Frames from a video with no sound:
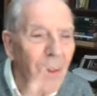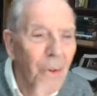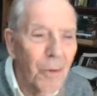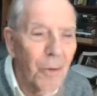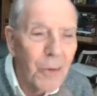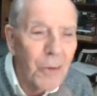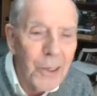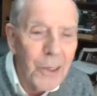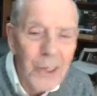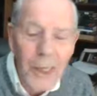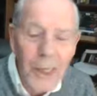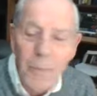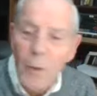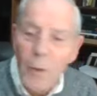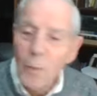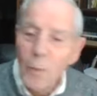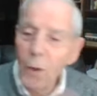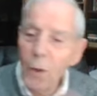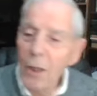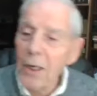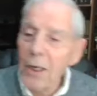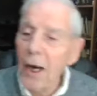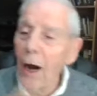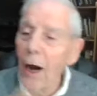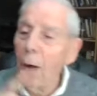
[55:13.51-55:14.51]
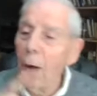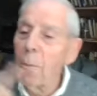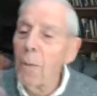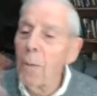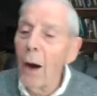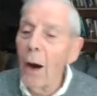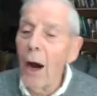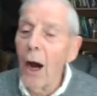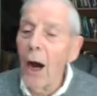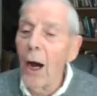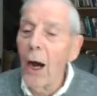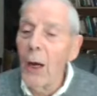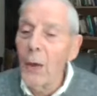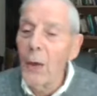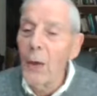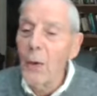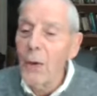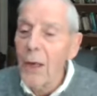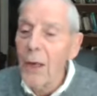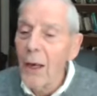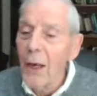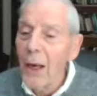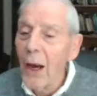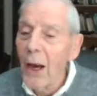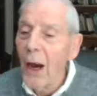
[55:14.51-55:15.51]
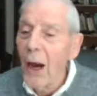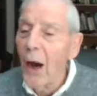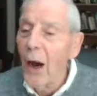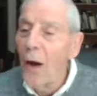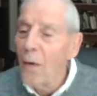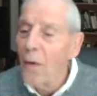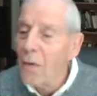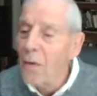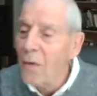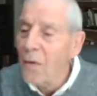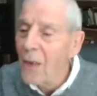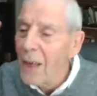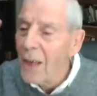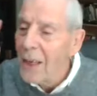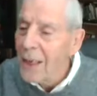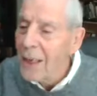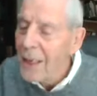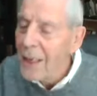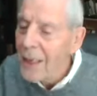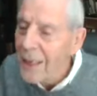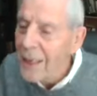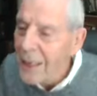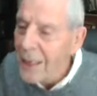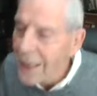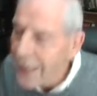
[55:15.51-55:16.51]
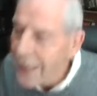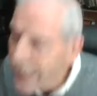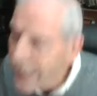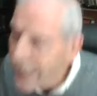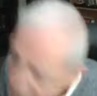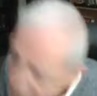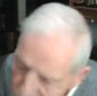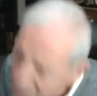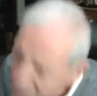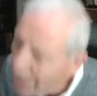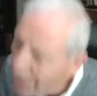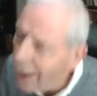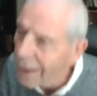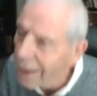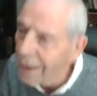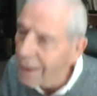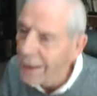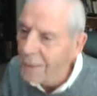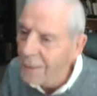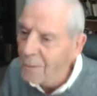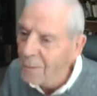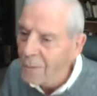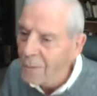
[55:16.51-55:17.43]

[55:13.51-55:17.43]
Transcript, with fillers: The Redeemer will come out of Israel.